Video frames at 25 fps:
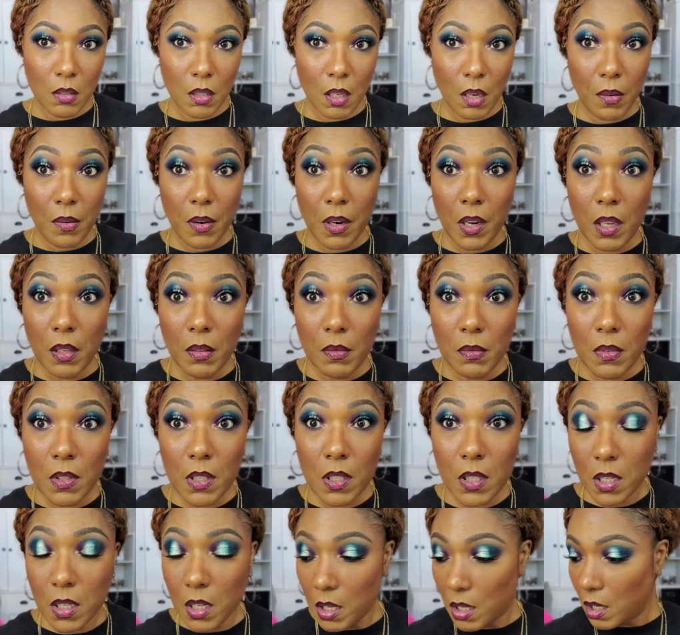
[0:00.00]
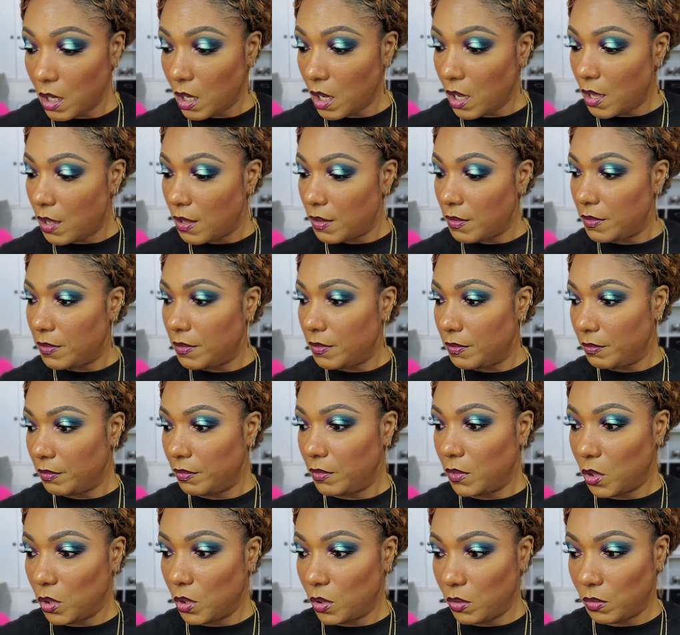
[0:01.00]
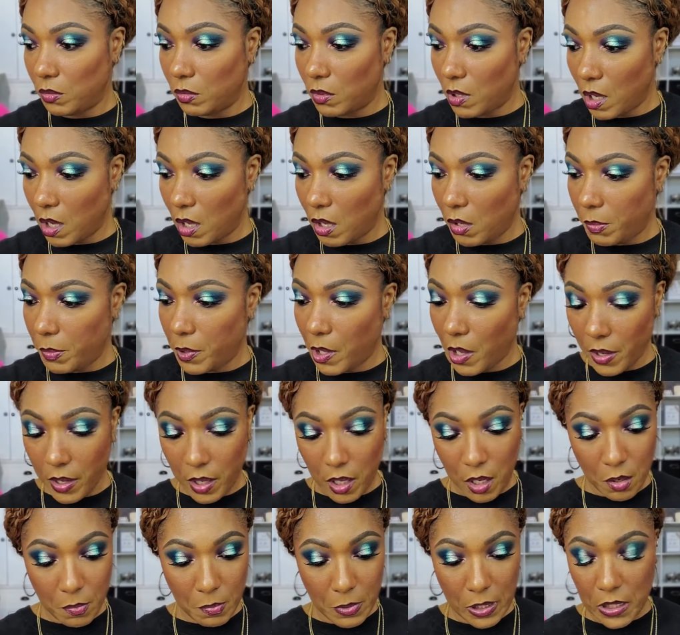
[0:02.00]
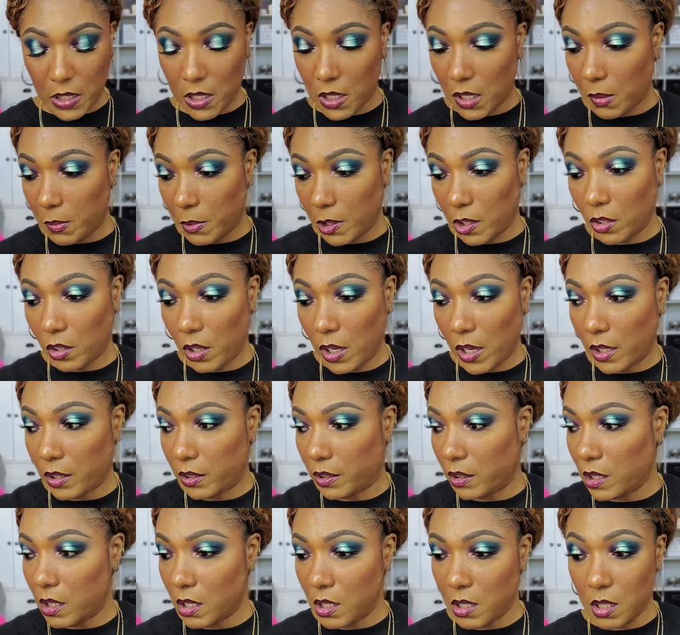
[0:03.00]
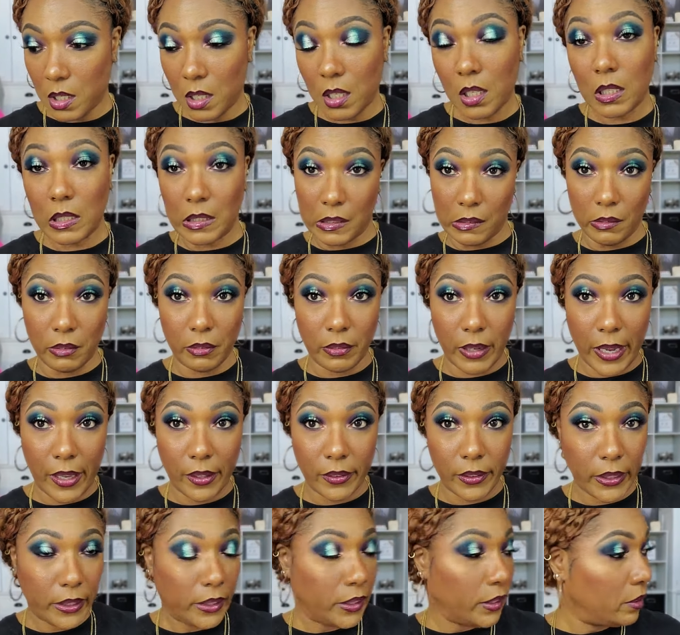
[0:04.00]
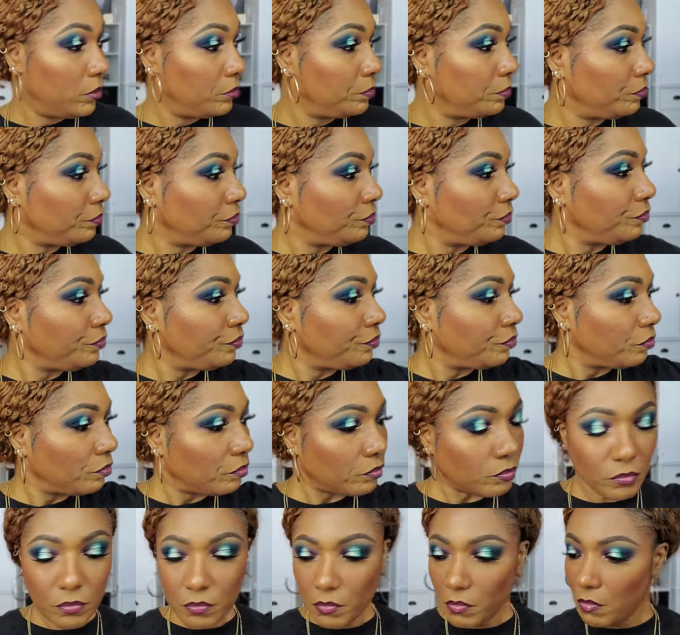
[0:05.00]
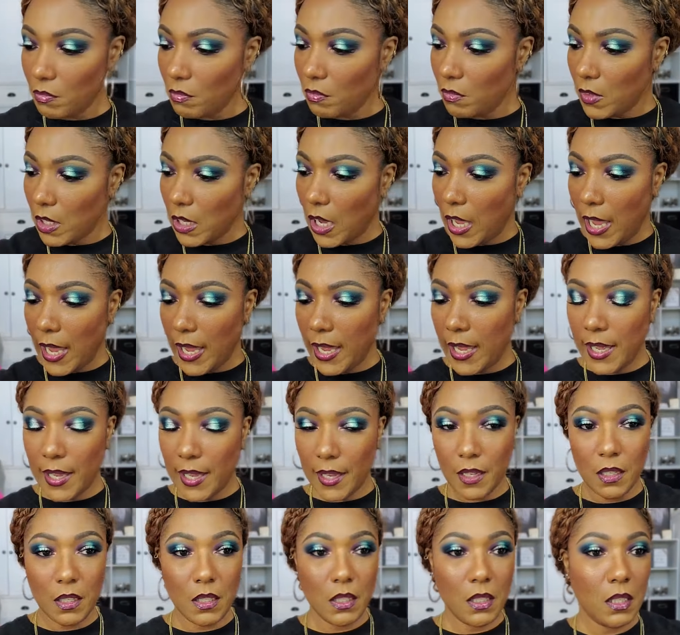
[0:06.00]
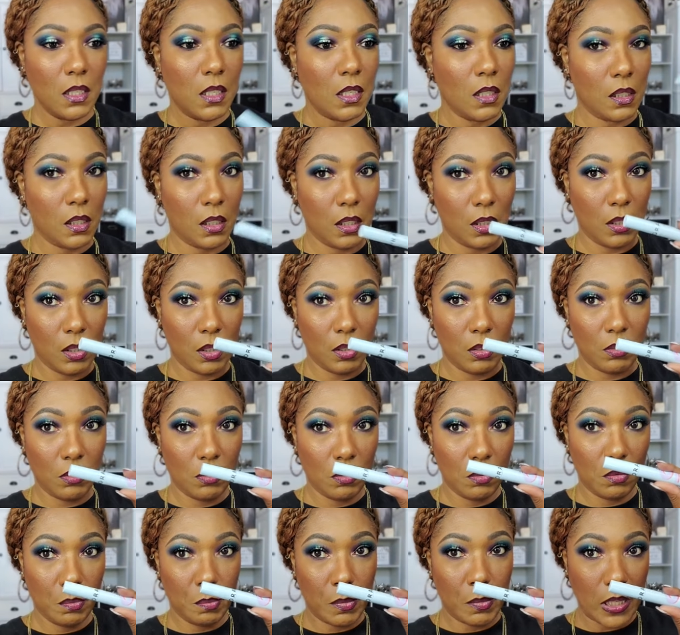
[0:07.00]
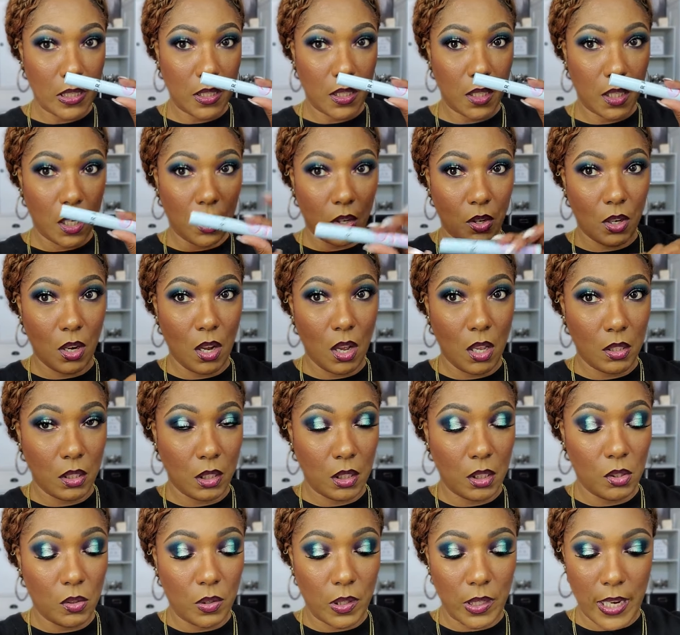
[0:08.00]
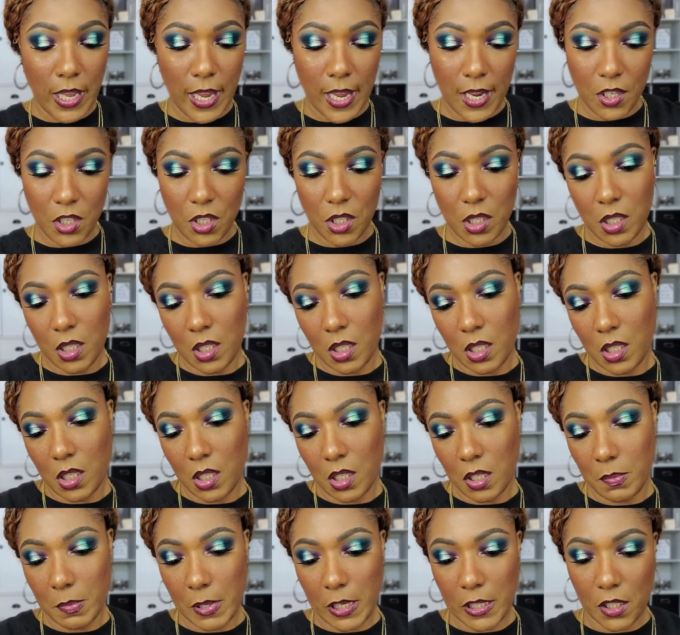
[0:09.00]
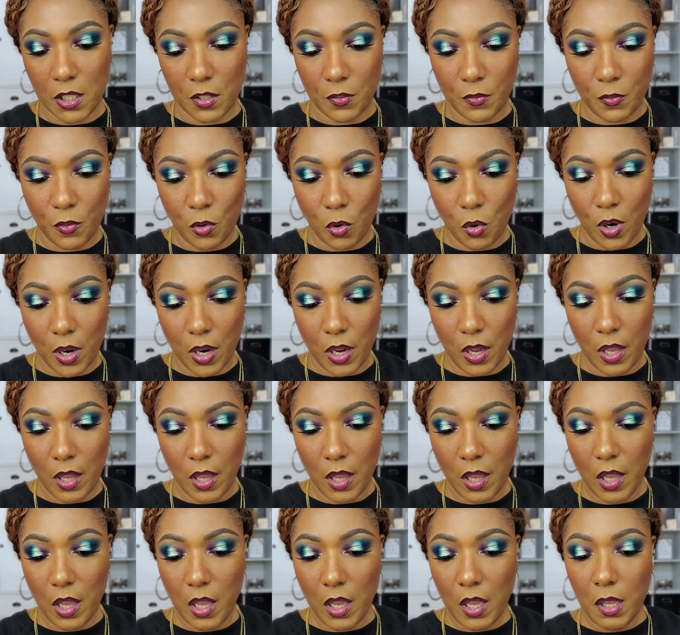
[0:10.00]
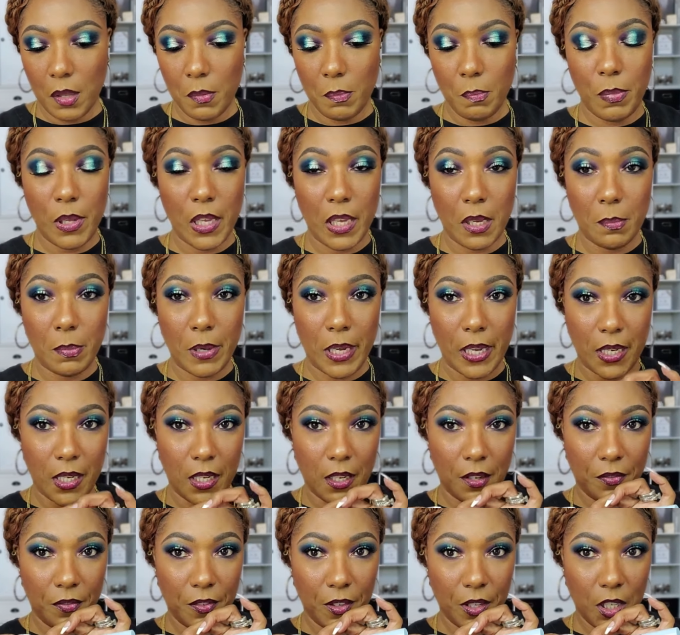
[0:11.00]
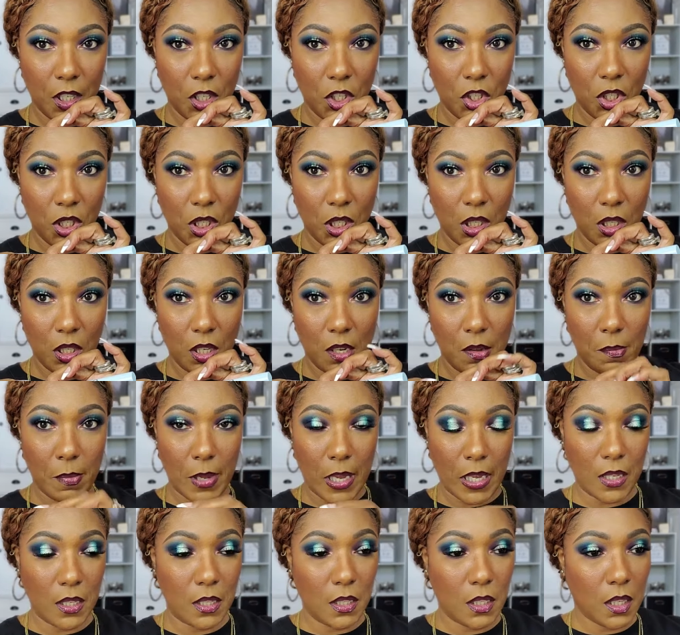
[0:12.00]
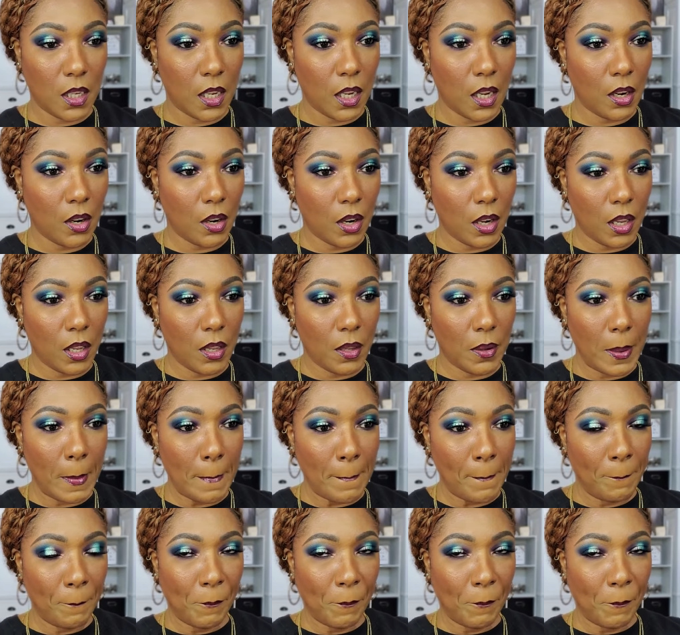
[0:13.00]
All right, that's good enough. Ooh, I hope y'all ain't hear my stomach growling because it is growling and a little mascara on the lower lashes. This is my Sephora Big by Definition mascara.